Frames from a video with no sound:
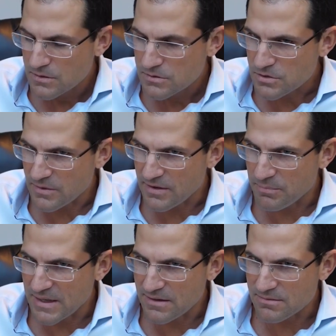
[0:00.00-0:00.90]
So they've
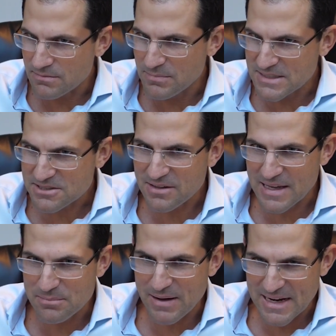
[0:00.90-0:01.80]
been
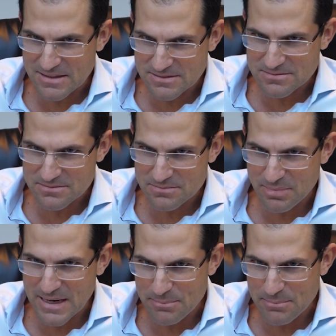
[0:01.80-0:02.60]
misled by